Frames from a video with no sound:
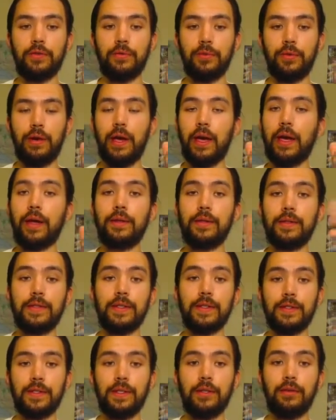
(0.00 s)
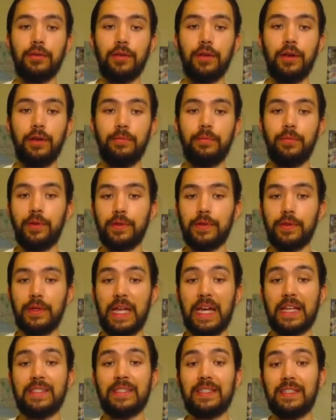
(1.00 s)
from your hand and 1,600 life points. So
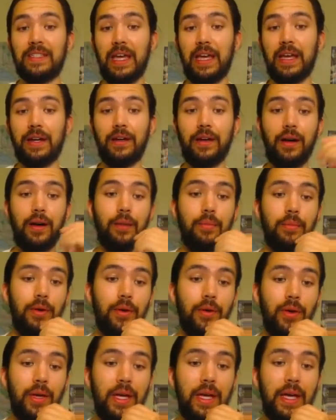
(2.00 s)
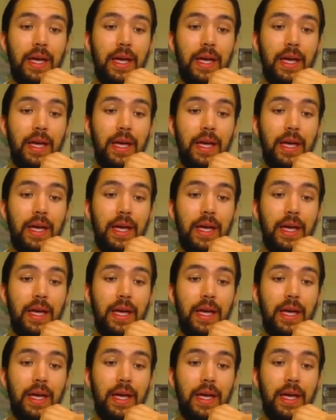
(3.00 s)
that's the dank combo.